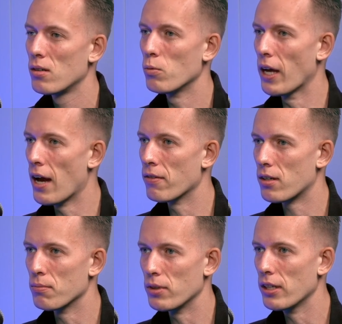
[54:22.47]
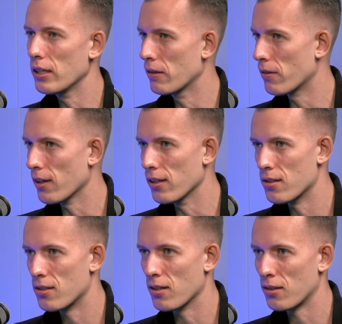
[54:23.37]
We have a completely
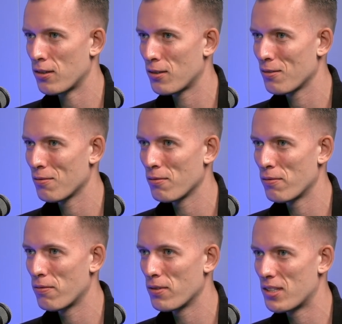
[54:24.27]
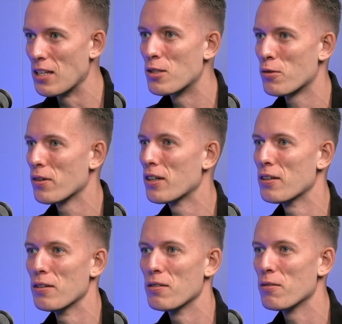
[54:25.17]
realistic,
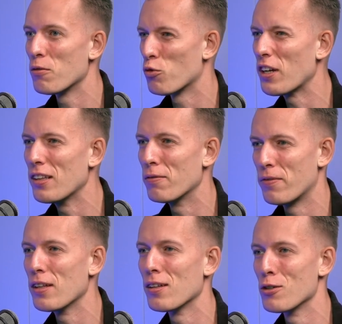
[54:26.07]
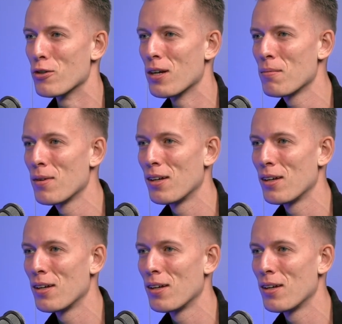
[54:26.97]
sensory, real feeling dream.